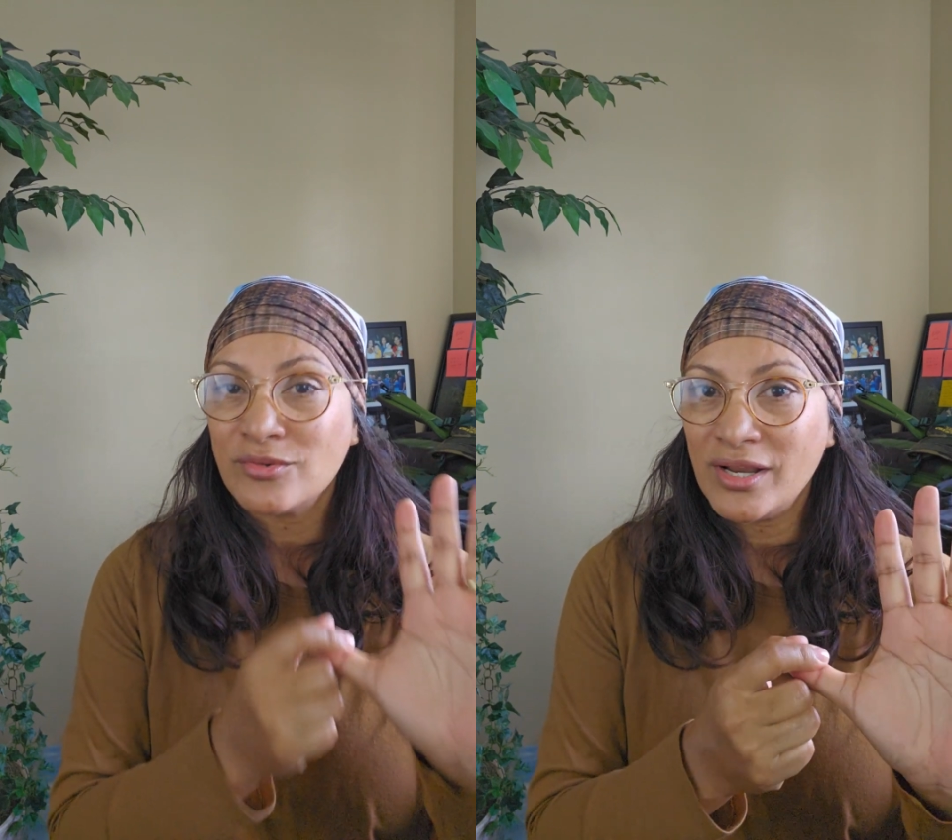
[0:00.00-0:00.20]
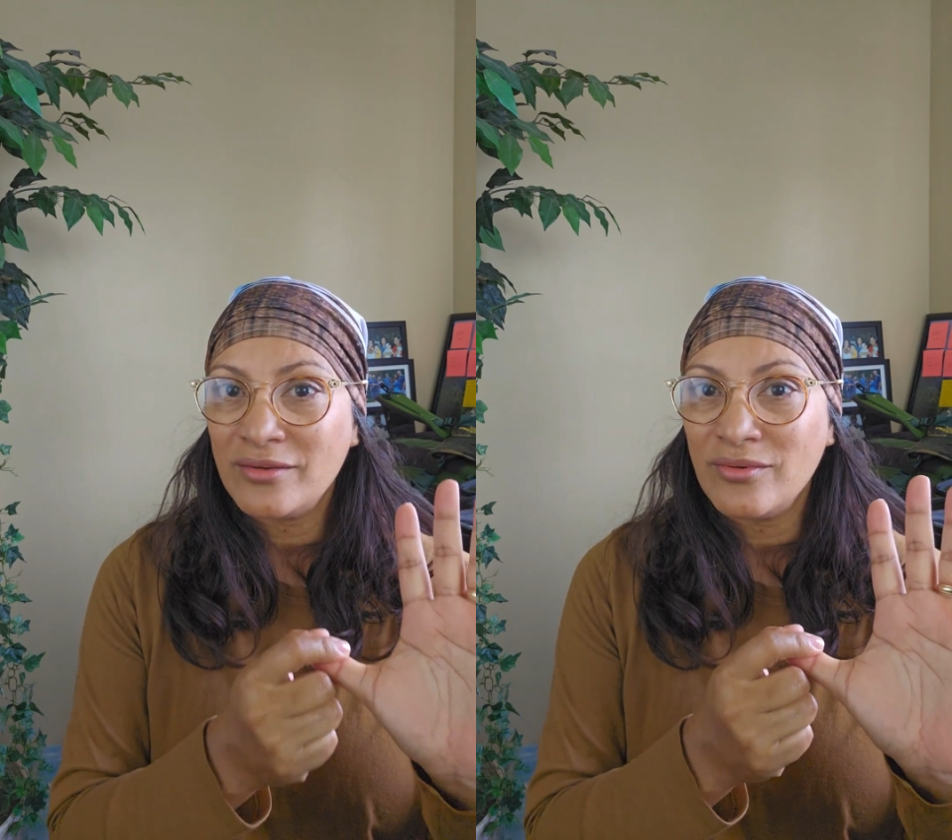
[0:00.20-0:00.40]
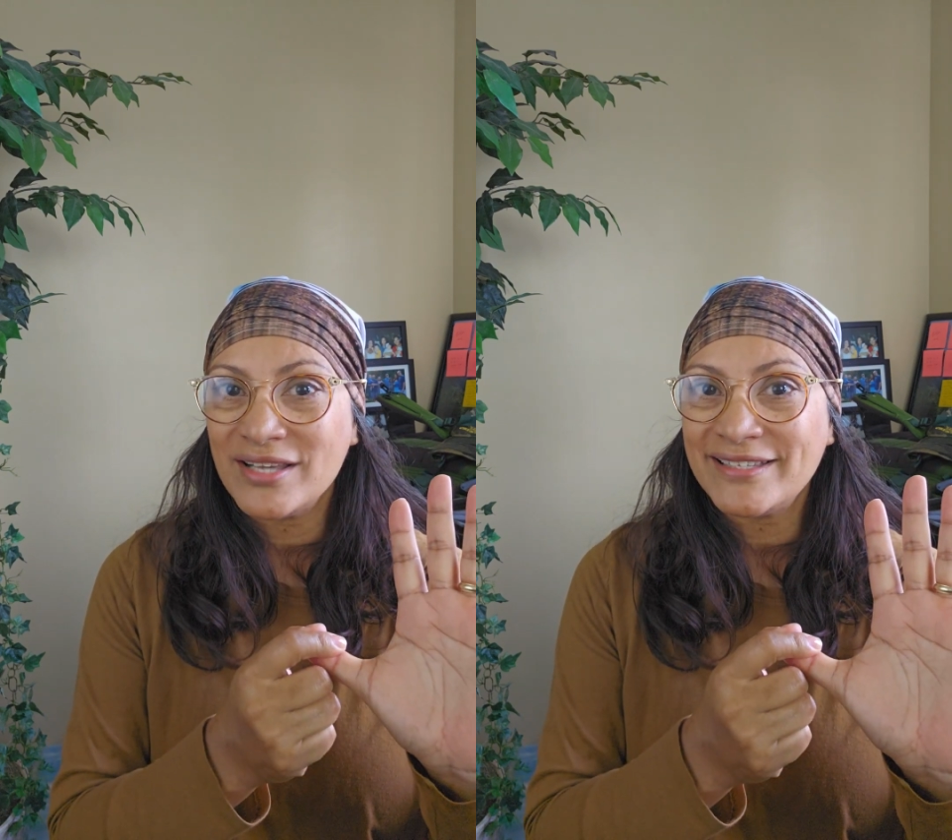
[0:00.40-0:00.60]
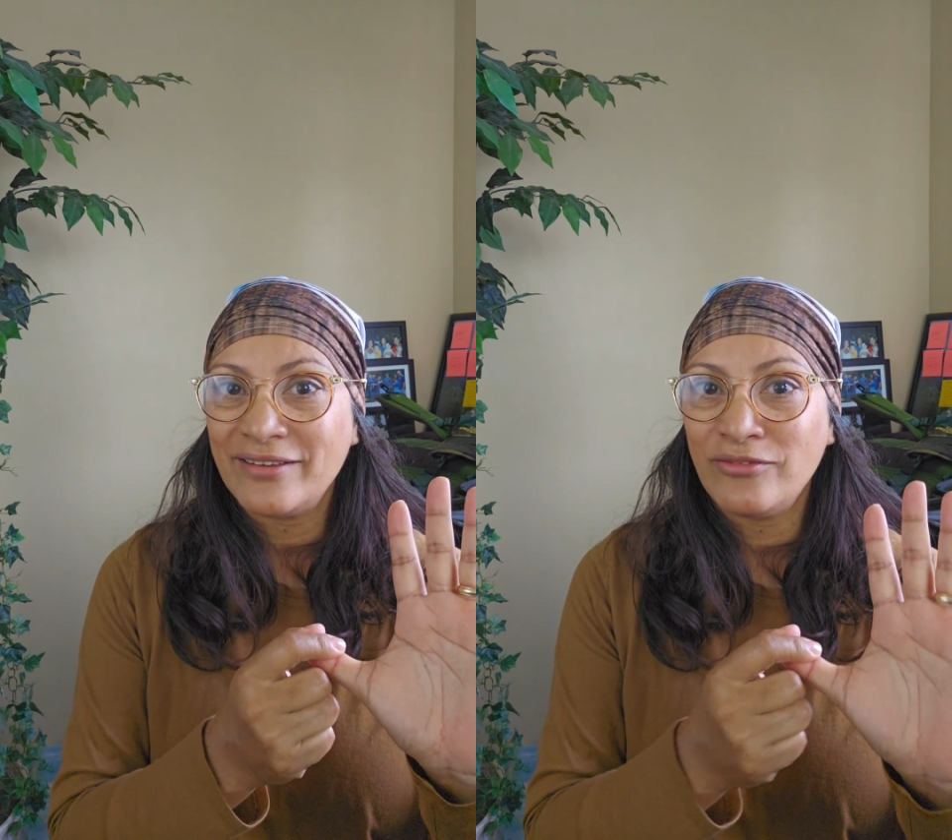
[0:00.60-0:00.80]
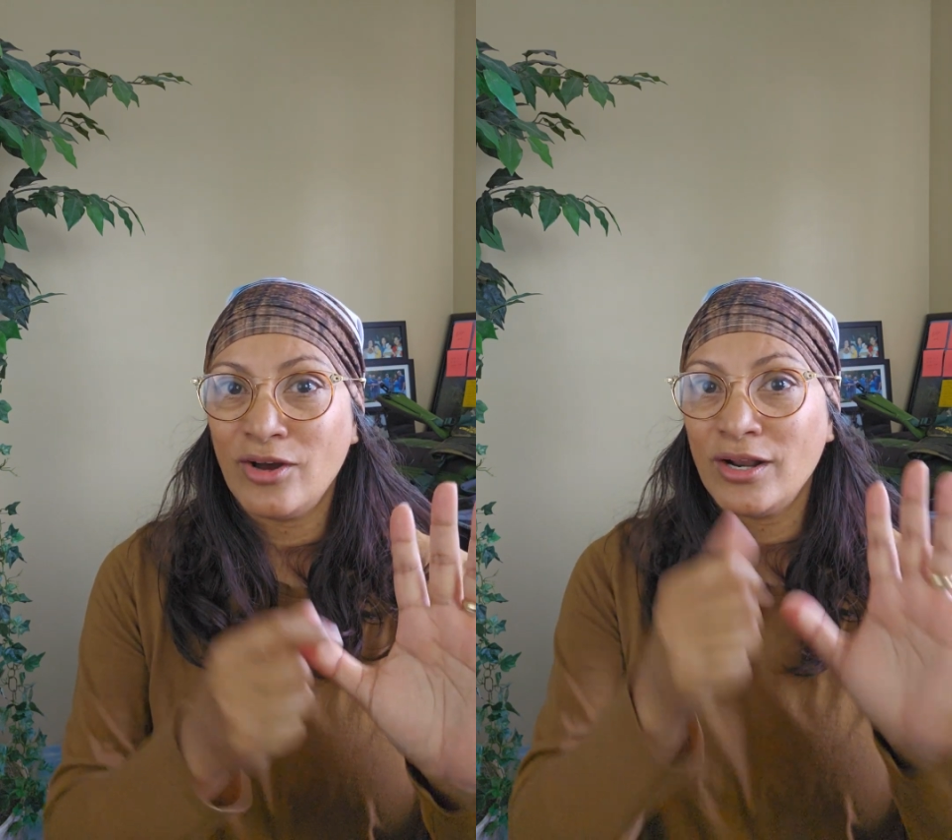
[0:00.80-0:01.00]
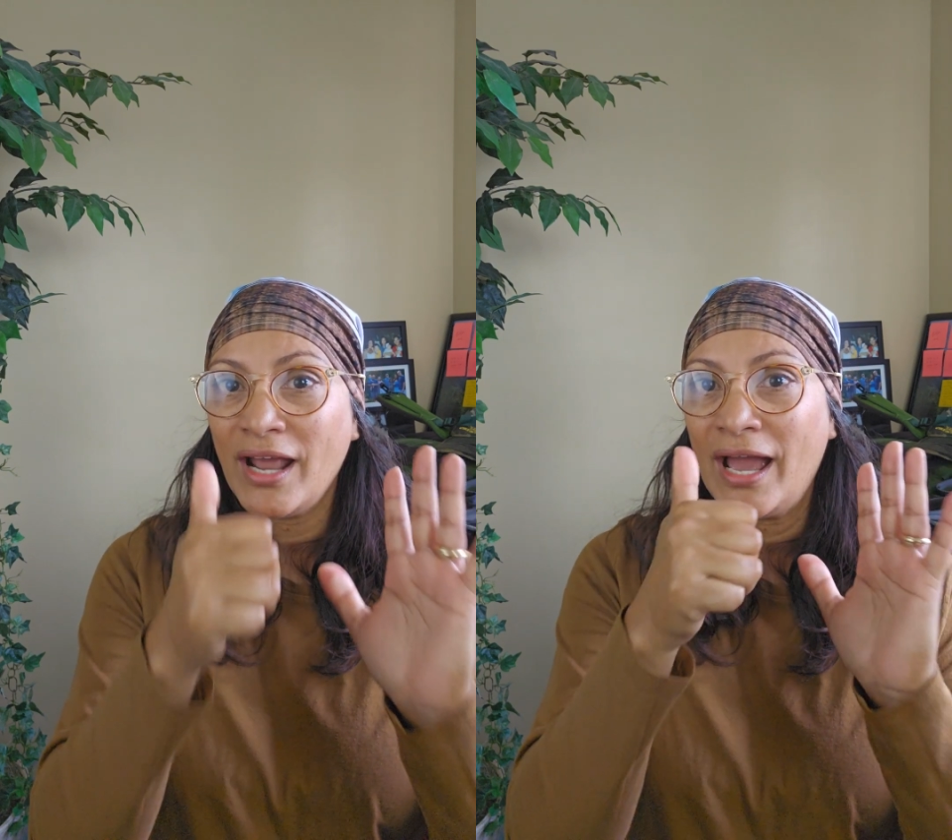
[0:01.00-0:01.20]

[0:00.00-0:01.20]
Creek Reservoir,